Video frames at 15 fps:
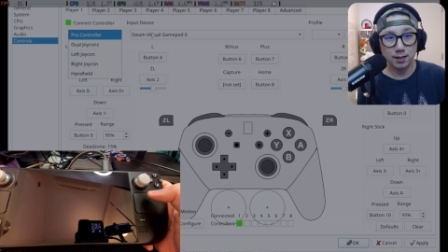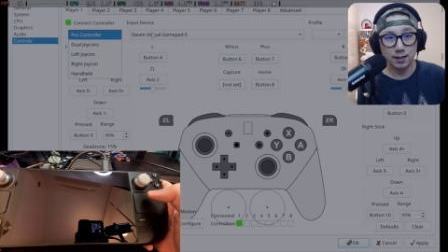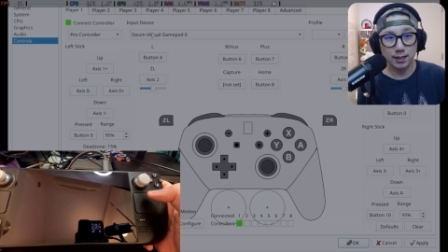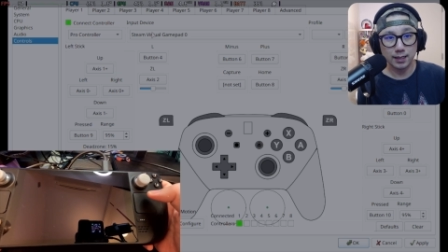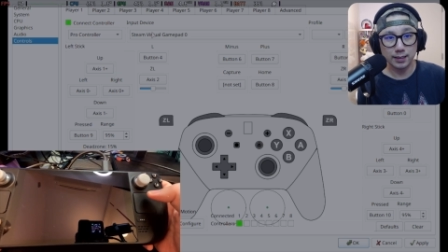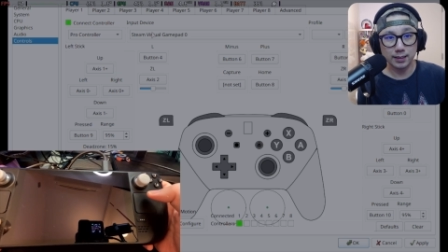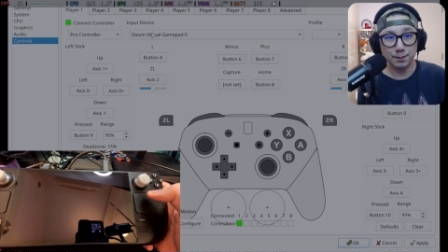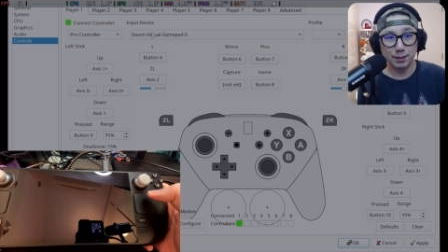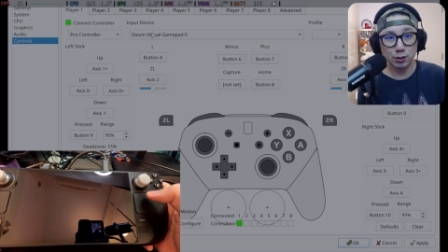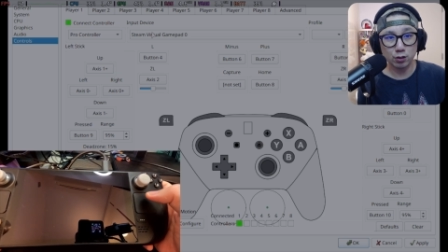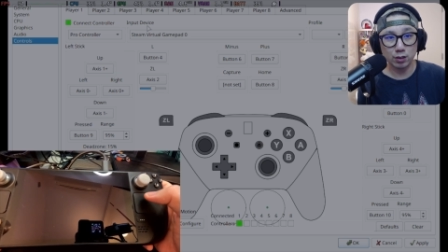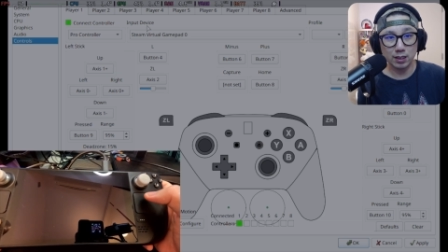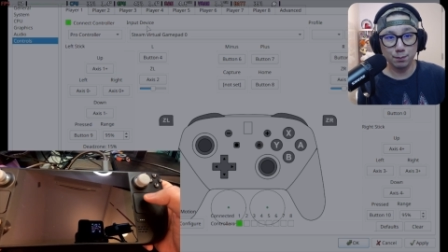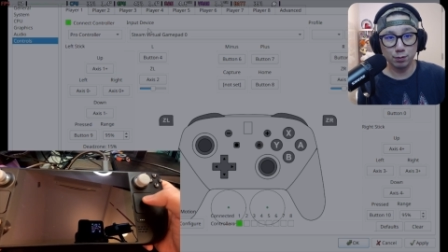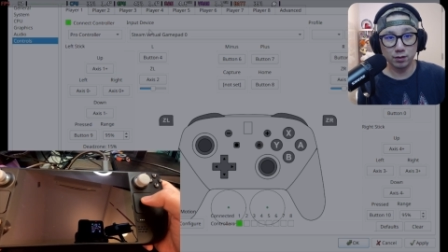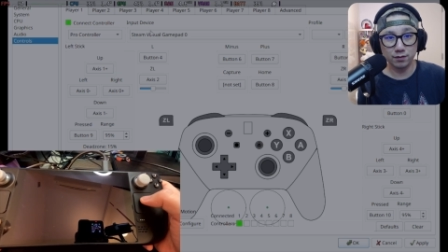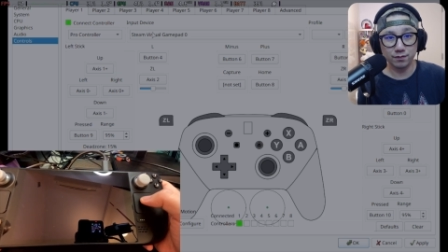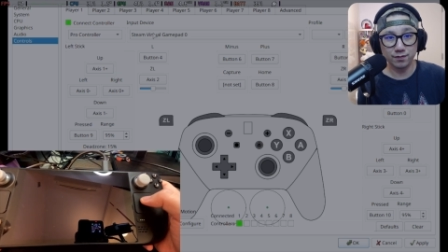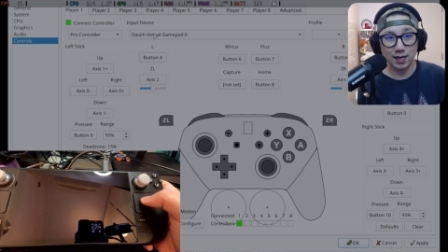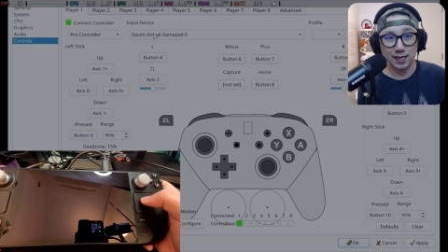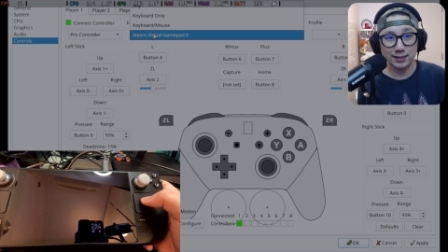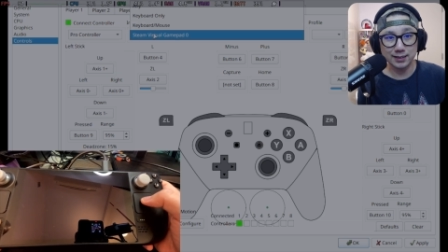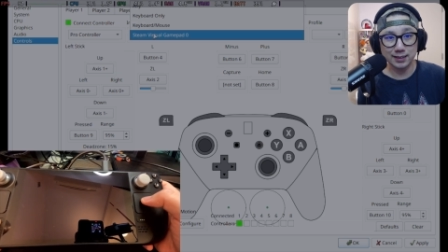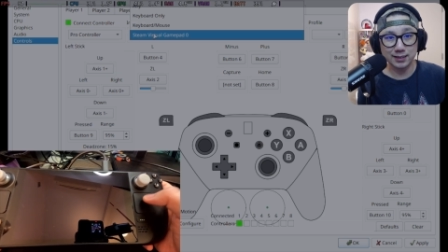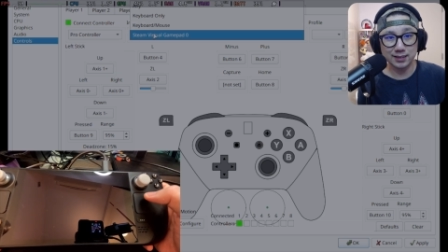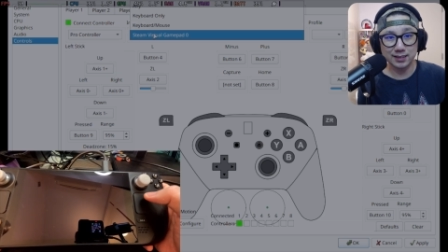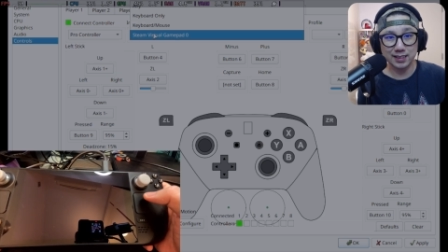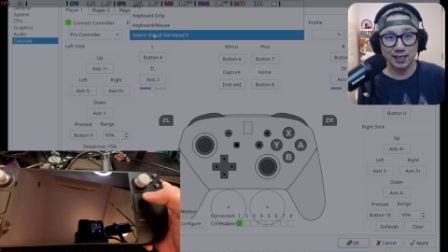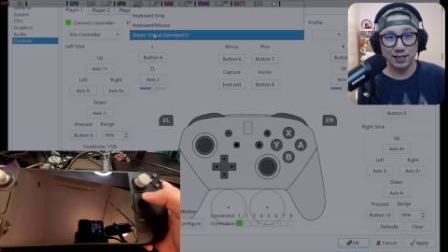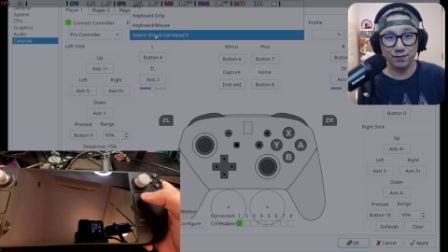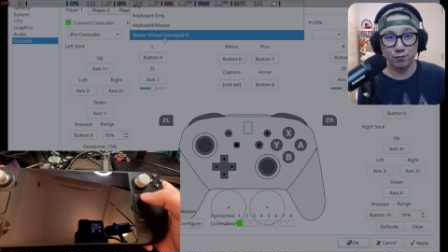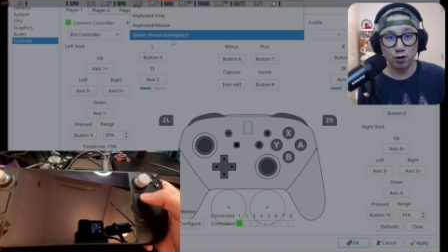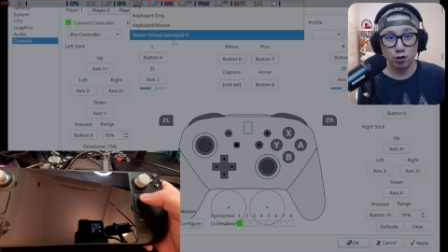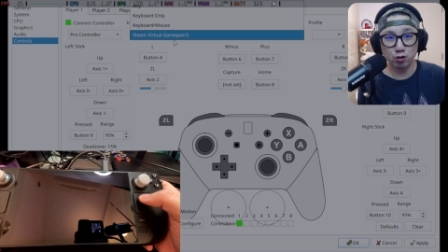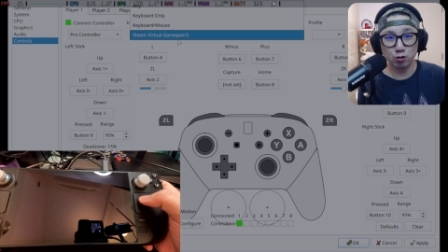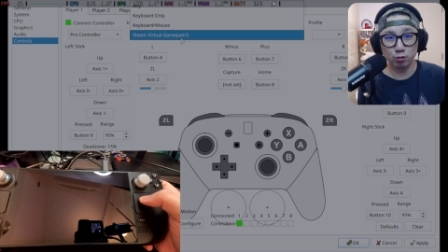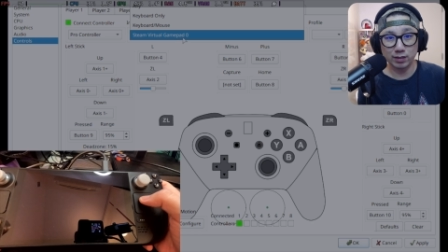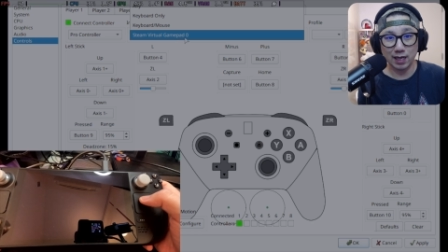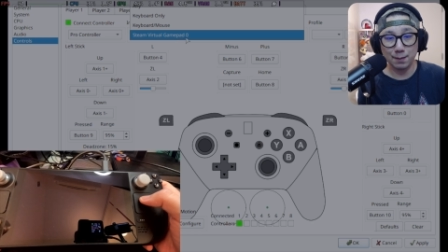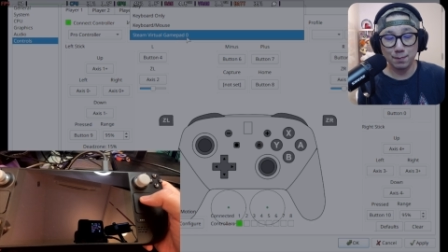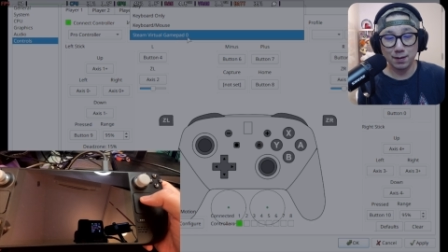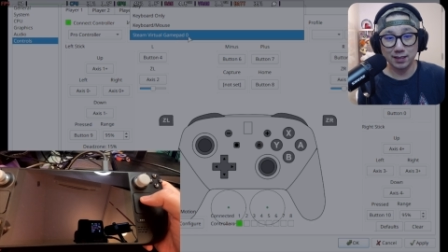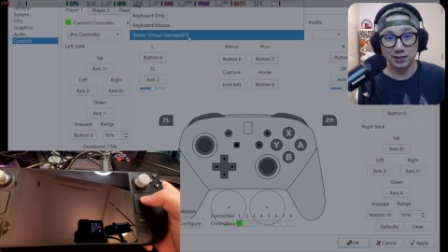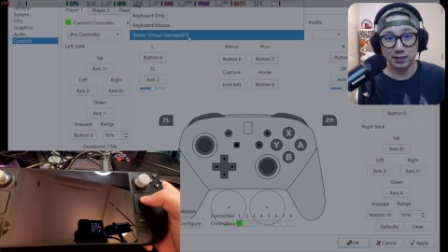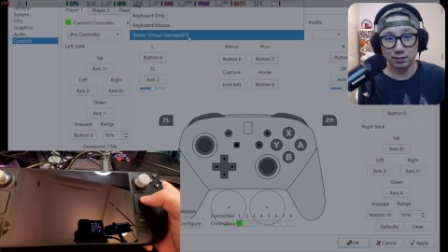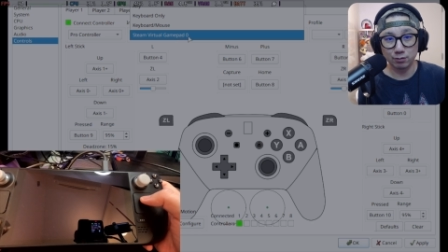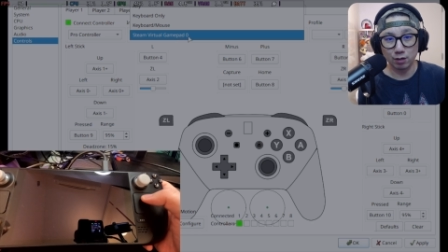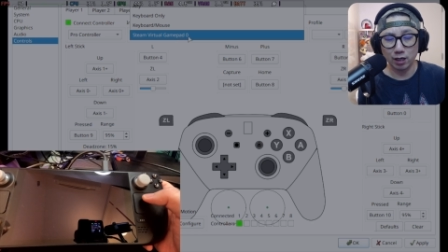and then make sure input device is Steam Virtual Gamepad 0.